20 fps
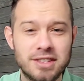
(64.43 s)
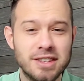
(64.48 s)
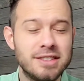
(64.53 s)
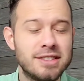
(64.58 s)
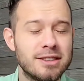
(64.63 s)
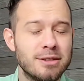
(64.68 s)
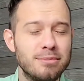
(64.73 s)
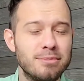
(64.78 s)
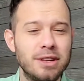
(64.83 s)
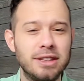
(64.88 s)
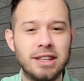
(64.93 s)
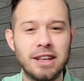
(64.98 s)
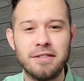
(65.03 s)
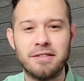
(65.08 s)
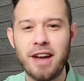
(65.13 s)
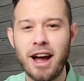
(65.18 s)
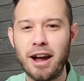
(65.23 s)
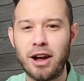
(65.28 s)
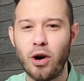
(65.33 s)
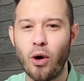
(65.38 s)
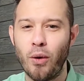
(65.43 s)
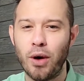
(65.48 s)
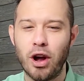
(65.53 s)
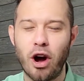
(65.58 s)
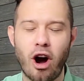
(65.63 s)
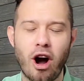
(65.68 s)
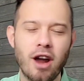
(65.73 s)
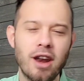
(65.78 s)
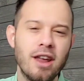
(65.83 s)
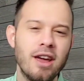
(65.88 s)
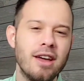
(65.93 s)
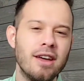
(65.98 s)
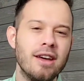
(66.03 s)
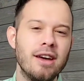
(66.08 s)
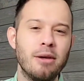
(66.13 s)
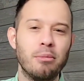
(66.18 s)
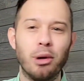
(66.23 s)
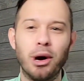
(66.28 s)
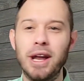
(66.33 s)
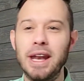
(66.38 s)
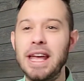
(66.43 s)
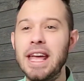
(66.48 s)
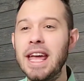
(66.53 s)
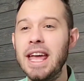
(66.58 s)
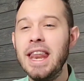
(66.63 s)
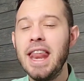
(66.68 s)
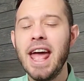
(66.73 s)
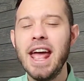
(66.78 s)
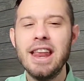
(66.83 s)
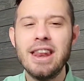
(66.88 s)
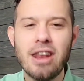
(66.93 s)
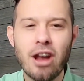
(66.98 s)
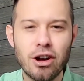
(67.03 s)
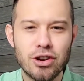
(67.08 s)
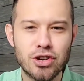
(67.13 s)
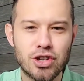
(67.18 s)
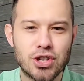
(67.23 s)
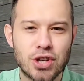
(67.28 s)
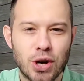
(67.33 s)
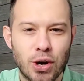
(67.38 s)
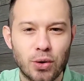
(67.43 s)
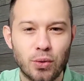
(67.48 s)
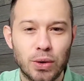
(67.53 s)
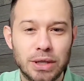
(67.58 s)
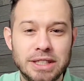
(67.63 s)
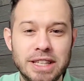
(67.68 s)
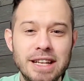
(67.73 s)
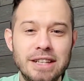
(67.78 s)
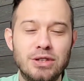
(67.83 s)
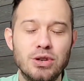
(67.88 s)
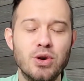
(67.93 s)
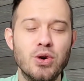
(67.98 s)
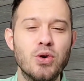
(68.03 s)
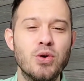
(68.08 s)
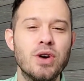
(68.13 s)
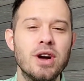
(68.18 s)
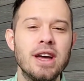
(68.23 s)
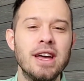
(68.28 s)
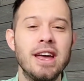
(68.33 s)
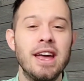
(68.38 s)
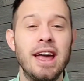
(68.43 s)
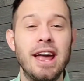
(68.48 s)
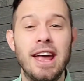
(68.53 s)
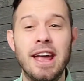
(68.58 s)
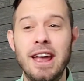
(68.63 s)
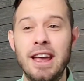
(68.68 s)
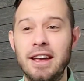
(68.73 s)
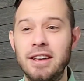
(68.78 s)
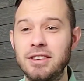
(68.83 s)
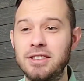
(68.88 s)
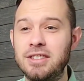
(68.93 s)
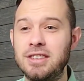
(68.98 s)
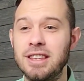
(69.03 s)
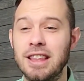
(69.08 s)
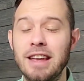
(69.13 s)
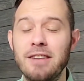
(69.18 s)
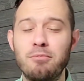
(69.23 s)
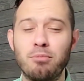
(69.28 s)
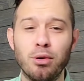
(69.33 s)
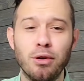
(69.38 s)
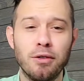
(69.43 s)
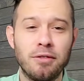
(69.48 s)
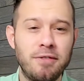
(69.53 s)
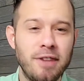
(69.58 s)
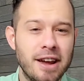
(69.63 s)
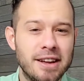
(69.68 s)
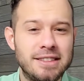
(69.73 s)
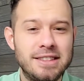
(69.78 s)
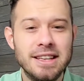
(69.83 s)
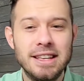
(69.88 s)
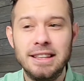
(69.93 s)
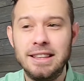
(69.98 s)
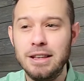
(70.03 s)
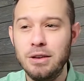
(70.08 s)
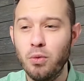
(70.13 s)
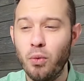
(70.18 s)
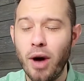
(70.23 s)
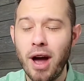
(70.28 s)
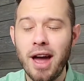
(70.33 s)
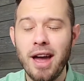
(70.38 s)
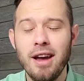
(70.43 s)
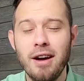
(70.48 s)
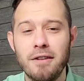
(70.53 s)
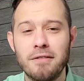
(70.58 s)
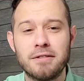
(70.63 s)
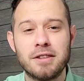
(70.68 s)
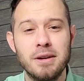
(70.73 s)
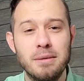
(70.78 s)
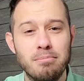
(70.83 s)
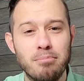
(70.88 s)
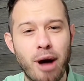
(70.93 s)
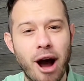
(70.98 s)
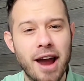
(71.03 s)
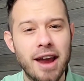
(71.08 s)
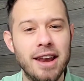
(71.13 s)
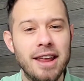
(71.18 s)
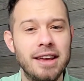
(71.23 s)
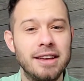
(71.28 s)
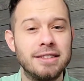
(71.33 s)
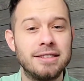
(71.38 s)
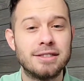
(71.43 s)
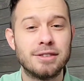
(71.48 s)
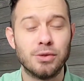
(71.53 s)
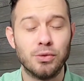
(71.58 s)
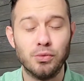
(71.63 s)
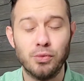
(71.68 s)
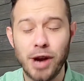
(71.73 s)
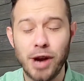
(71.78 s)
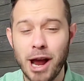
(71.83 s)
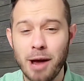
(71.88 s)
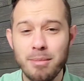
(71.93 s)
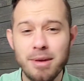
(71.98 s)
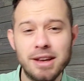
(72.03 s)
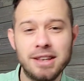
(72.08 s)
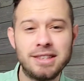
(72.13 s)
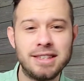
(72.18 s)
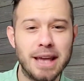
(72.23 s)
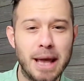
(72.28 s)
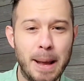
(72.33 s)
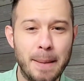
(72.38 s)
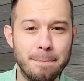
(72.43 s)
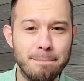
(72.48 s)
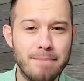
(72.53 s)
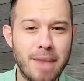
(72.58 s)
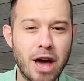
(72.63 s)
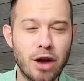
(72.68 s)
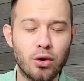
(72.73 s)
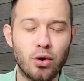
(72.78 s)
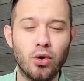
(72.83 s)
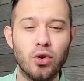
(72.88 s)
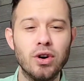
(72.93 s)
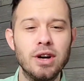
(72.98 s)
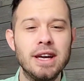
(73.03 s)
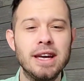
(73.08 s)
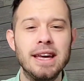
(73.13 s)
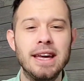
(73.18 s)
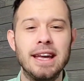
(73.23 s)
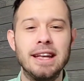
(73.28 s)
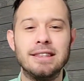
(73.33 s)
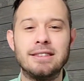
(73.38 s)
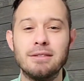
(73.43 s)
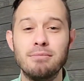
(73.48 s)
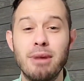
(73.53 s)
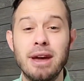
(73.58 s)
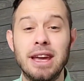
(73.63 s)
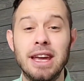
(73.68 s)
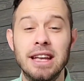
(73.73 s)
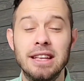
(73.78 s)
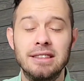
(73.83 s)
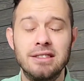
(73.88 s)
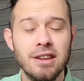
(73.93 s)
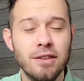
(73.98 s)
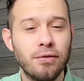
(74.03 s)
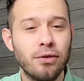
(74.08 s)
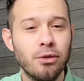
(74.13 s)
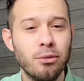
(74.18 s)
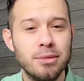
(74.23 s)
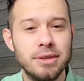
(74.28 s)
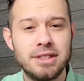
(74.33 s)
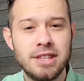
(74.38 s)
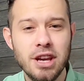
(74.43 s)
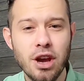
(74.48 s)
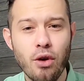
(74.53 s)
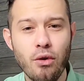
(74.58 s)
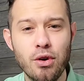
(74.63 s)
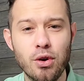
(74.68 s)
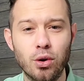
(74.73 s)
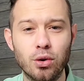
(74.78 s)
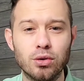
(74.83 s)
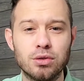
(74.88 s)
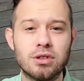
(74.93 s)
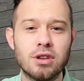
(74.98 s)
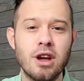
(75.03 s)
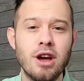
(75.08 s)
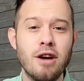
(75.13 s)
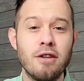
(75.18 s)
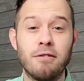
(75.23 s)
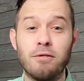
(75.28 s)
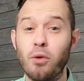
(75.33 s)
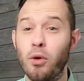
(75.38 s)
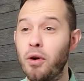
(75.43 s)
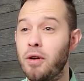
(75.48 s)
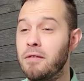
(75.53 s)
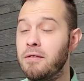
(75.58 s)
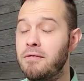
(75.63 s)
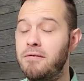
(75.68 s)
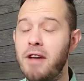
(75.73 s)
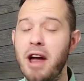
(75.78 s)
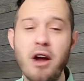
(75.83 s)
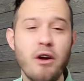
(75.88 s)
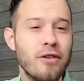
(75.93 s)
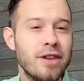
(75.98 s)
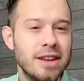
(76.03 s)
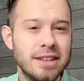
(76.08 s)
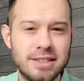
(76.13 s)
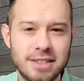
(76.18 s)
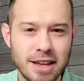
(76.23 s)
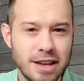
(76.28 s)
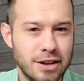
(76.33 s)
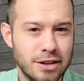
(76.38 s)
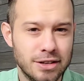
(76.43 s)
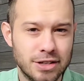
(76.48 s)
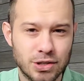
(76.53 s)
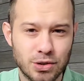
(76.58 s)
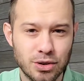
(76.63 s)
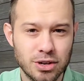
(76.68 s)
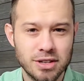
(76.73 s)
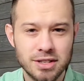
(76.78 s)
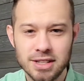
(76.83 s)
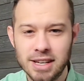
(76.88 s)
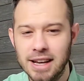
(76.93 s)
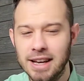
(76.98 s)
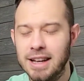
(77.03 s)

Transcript: system that they've got going on, but in a nutshell, what they do is they've perfected the way of combining ceramics and metal into making different materials for various industries.